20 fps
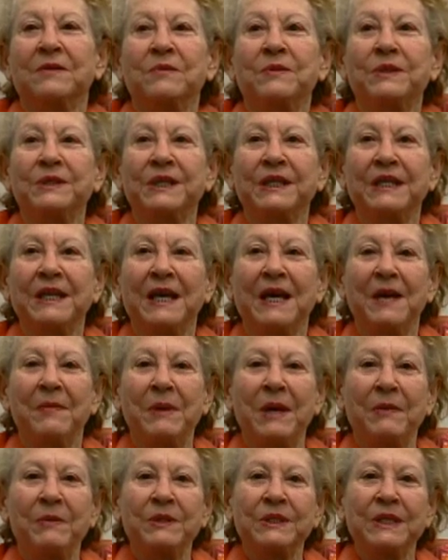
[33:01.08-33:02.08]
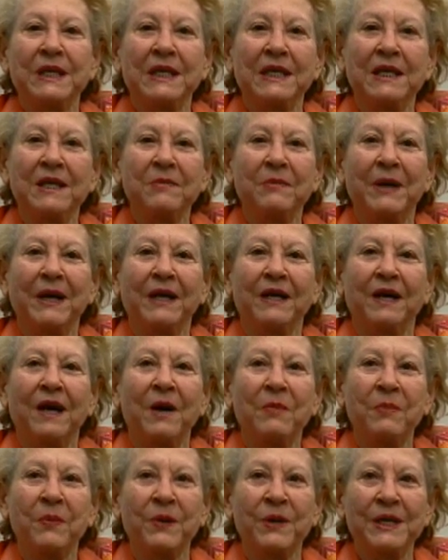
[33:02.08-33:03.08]
was the time I was taking my
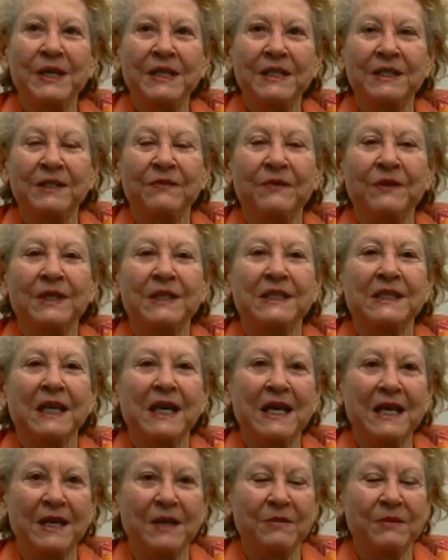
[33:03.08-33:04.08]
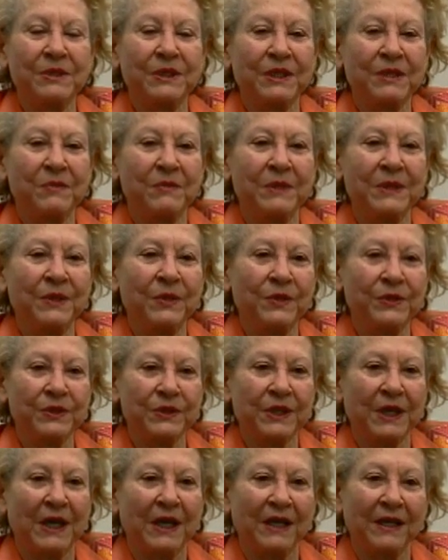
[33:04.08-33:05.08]
comprehensive exams at Mills
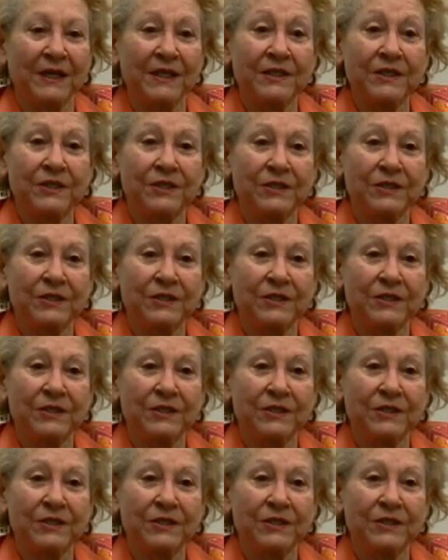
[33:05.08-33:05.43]
College.